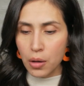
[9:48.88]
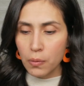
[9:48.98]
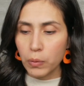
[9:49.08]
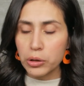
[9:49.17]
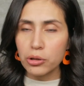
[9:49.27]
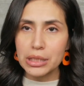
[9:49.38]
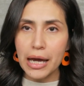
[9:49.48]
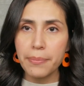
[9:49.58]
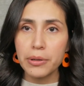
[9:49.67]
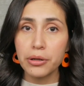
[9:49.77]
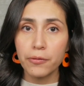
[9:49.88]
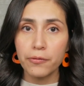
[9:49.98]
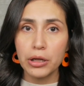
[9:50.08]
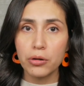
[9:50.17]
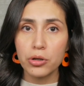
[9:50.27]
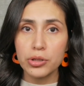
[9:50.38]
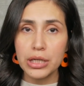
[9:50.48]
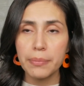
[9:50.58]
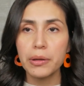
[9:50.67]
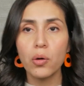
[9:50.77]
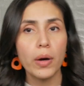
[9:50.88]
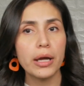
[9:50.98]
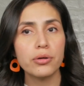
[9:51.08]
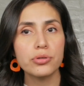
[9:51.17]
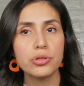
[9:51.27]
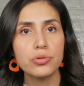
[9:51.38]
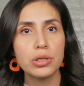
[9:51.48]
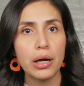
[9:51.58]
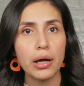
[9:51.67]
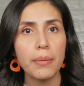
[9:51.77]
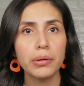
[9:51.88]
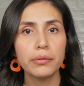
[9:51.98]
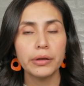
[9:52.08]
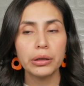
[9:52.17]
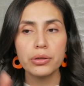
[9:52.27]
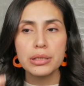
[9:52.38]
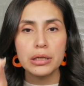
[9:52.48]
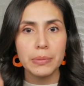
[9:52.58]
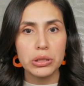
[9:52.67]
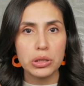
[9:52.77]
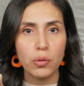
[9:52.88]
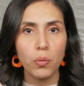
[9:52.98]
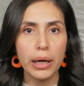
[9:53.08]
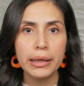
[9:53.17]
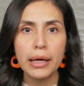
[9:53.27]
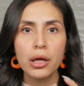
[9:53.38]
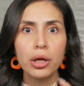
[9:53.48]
when you're tapping snapping your finger, you're typing away and you're just using a couple of fingers, especially the one,